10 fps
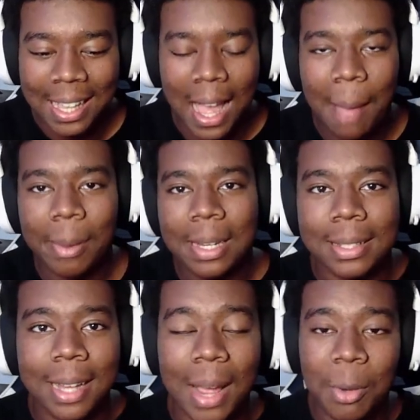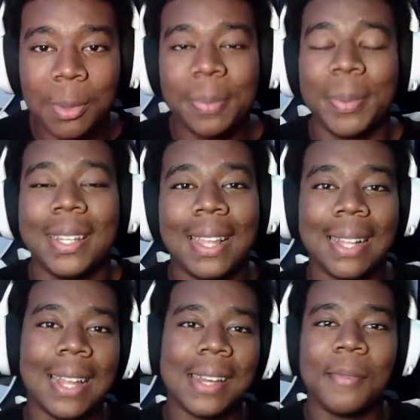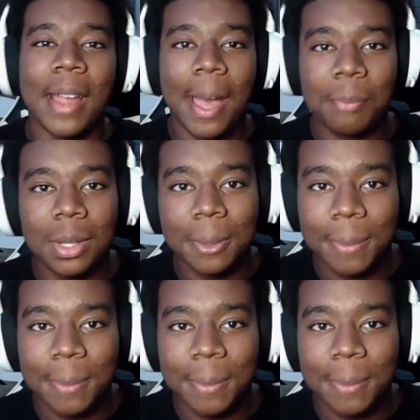How about this time we just pretend like that never happened?